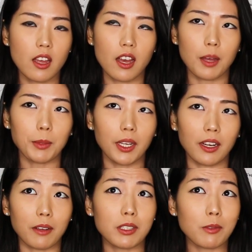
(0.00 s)
I mean,
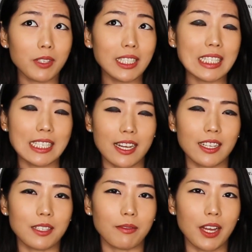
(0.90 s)
I was really
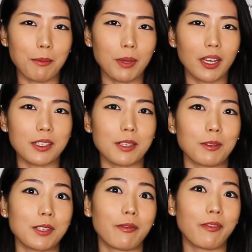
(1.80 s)
satisfied because it
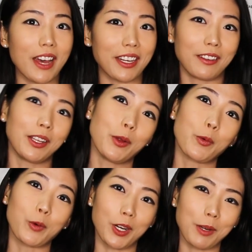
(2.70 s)
was finally
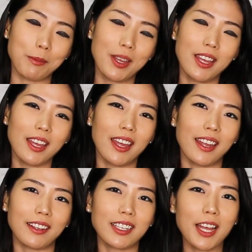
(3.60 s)
warm.
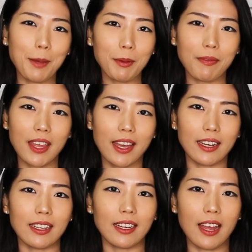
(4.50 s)
And on top of that,
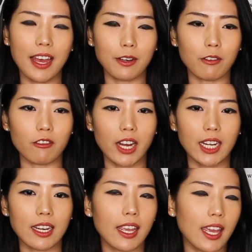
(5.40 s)
it had a
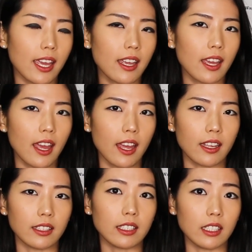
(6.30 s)
great kick
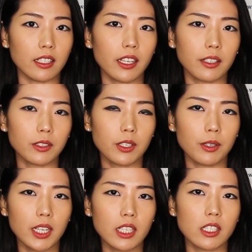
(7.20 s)
and detail
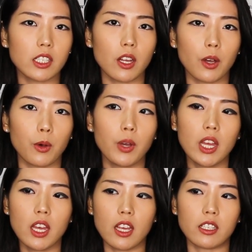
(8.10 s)
to it, so
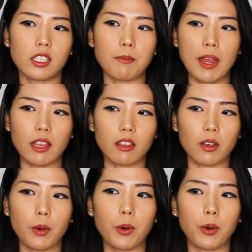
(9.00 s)
it just made
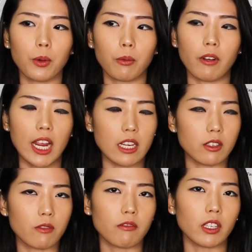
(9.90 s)
the whole
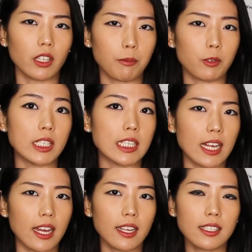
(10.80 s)
range really
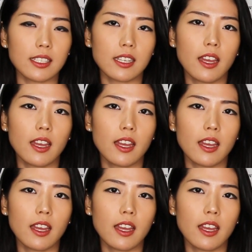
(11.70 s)
precise.